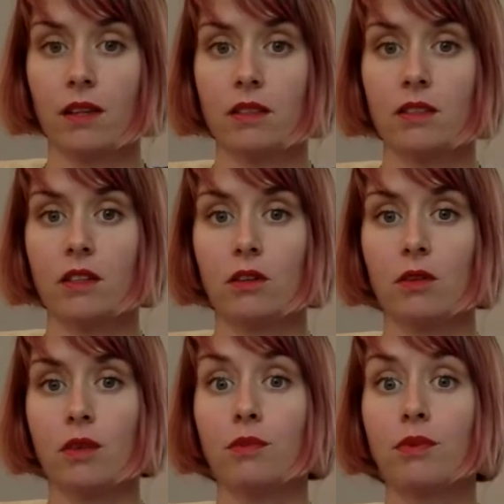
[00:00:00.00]
So
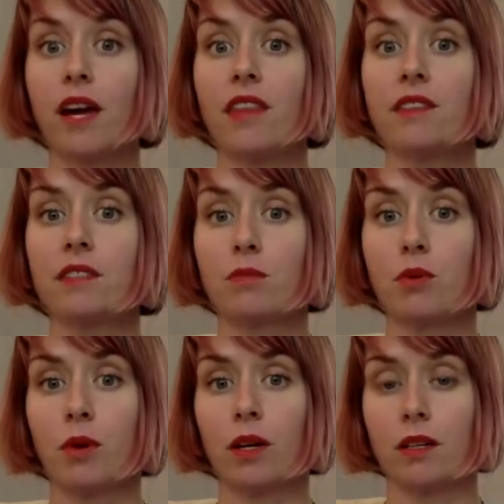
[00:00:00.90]
the breath is
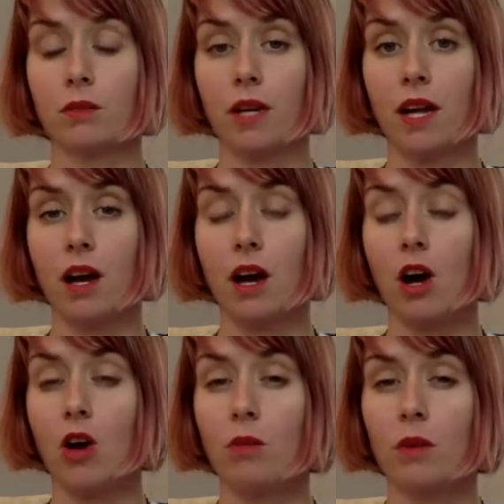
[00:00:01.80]
important. When
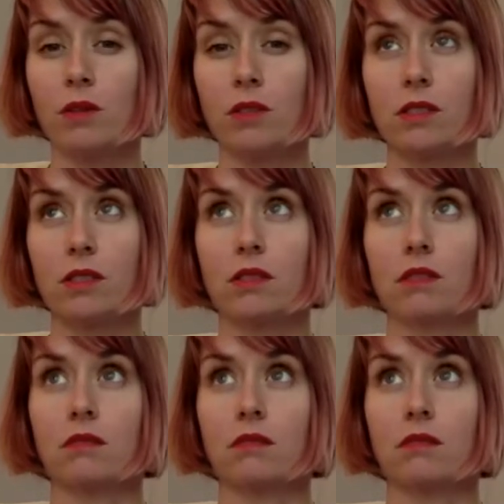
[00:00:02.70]
almost